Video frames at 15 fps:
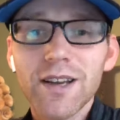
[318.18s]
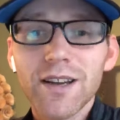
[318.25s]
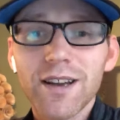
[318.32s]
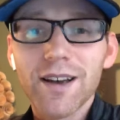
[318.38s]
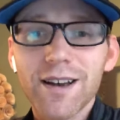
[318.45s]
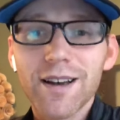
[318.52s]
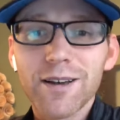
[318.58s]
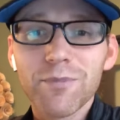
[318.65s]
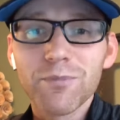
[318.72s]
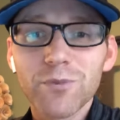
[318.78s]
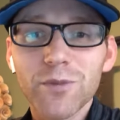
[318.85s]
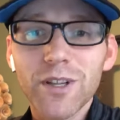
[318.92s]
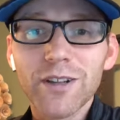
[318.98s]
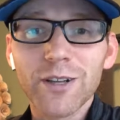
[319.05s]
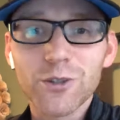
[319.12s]

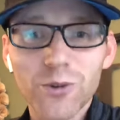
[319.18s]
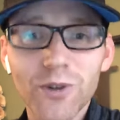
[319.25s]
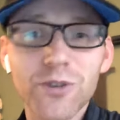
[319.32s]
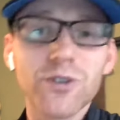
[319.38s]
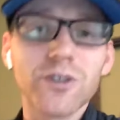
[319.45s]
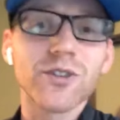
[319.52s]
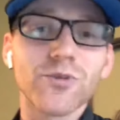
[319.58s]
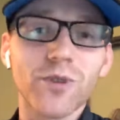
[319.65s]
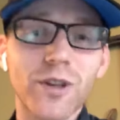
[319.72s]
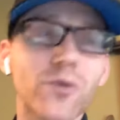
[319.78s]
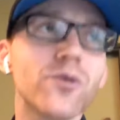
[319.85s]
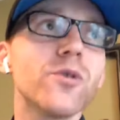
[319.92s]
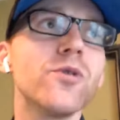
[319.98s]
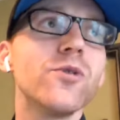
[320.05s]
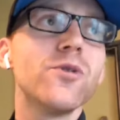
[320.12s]
the electrical energy is running
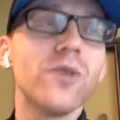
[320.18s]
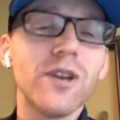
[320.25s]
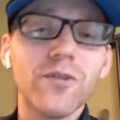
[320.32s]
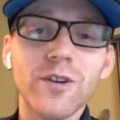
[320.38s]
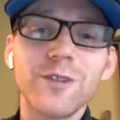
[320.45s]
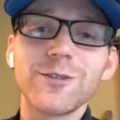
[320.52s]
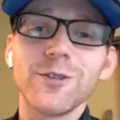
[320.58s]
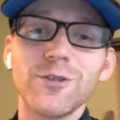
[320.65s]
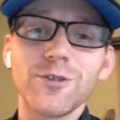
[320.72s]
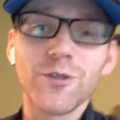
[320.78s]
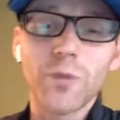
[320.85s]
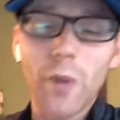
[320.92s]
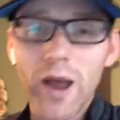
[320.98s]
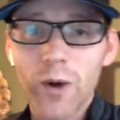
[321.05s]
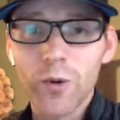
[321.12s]
through, and eventually to the
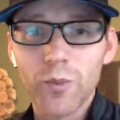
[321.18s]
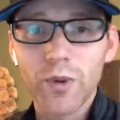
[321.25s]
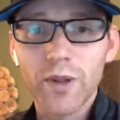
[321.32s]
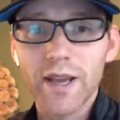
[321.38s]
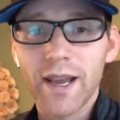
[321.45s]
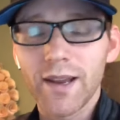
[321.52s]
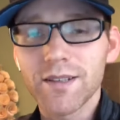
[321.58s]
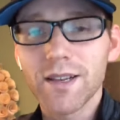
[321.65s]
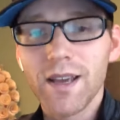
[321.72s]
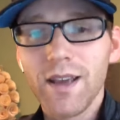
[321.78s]
power plant.